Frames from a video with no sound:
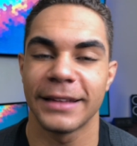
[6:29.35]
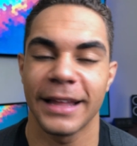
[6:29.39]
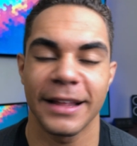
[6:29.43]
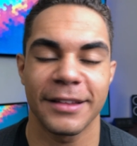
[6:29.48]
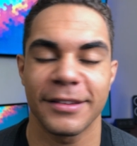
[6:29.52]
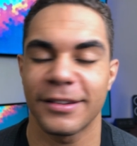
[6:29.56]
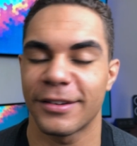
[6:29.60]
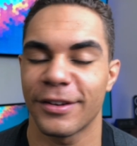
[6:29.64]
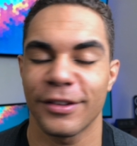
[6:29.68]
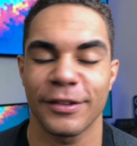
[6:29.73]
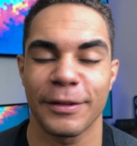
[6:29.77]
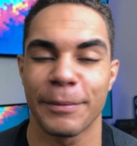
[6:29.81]

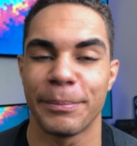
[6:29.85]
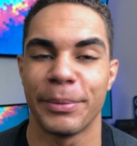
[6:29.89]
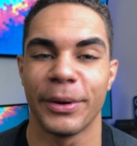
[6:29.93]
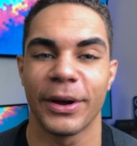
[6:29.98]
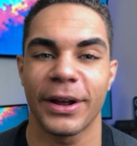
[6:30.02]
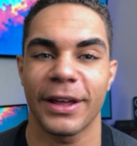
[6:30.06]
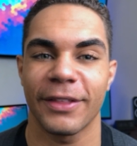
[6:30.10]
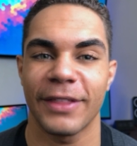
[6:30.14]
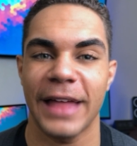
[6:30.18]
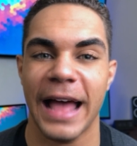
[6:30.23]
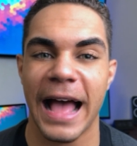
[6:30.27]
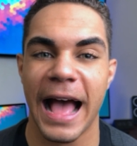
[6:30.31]
That's just a
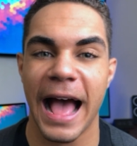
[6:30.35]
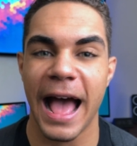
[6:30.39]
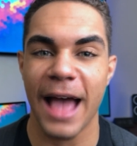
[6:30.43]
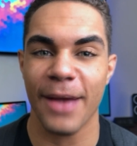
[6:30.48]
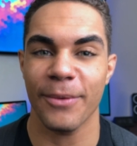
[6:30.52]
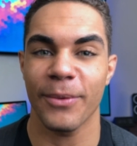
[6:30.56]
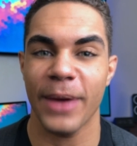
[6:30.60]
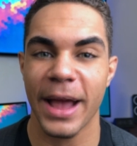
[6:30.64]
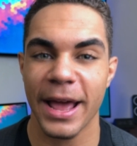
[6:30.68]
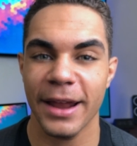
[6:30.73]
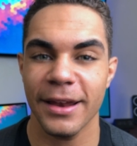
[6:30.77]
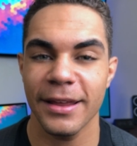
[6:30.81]
book that I
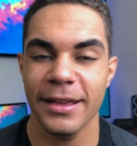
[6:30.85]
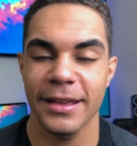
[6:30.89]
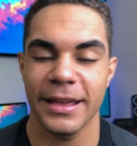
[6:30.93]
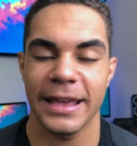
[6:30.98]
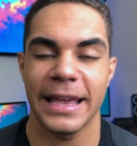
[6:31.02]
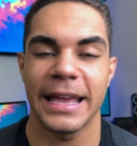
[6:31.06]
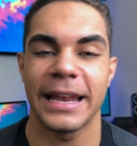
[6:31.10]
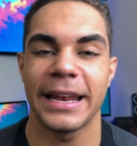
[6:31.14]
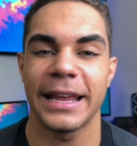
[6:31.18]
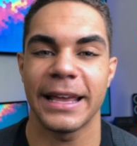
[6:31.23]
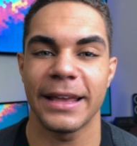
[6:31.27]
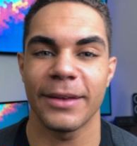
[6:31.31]
read
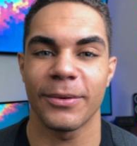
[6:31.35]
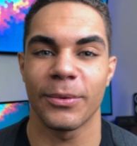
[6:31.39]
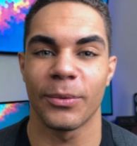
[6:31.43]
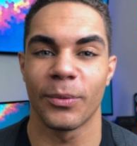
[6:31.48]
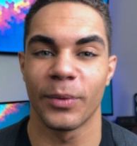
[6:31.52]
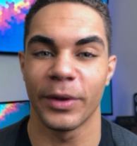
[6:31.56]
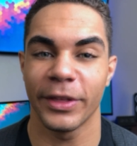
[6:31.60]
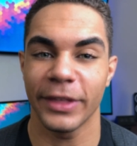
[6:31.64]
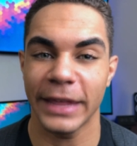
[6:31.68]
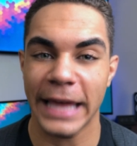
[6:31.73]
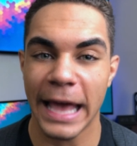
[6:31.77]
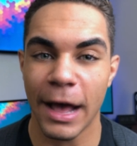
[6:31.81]
and it
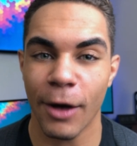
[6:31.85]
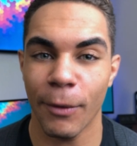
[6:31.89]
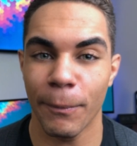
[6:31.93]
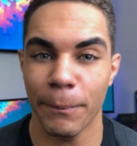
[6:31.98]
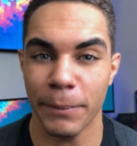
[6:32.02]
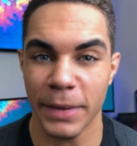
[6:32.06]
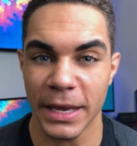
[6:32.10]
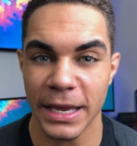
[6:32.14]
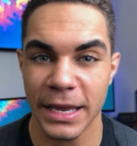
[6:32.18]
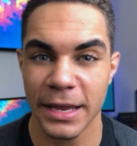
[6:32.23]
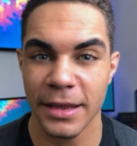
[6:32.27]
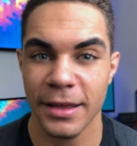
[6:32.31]
really helped
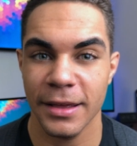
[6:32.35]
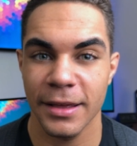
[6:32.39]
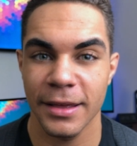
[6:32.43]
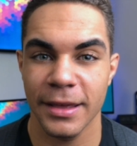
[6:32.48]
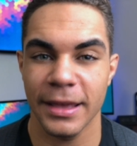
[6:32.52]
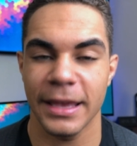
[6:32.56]
me